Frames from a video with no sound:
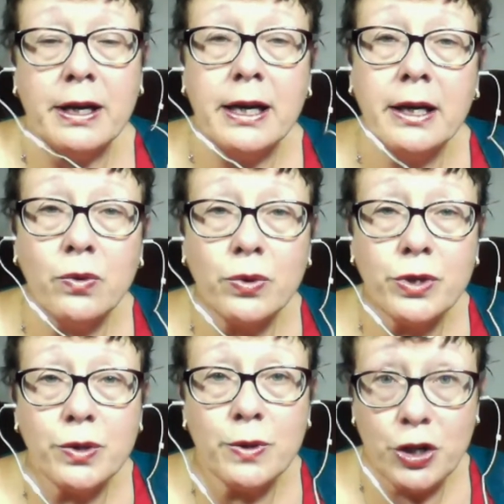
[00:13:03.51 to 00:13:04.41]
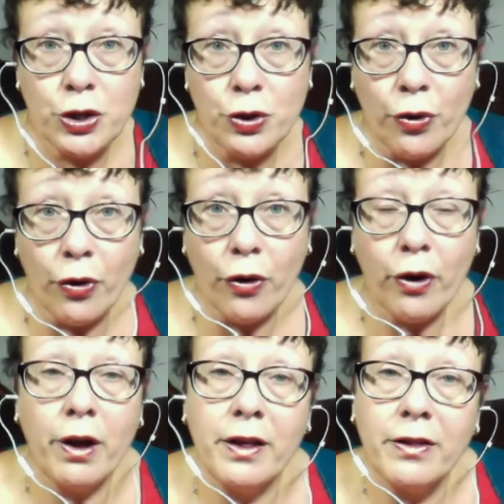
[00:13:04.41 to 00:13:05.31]
in order to ensure
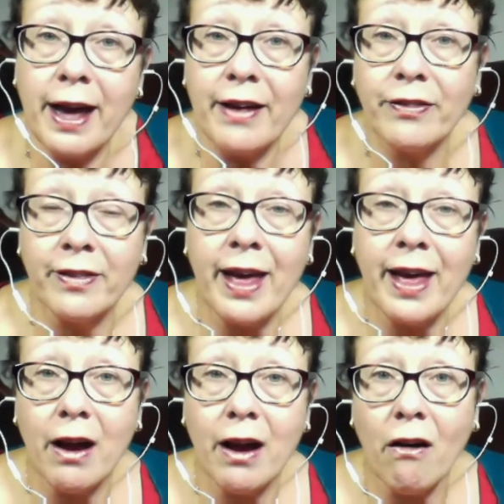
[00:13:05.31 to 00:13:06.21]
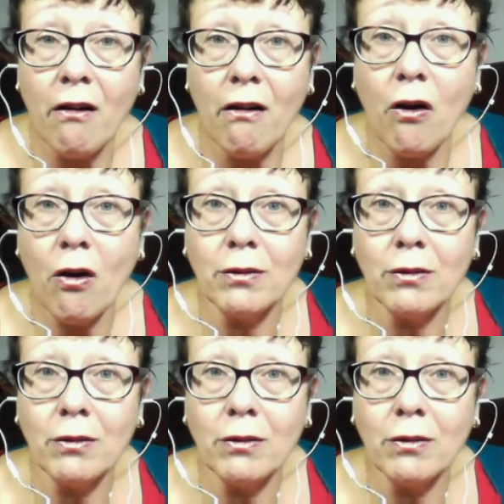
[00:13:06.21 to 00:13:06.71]
that they are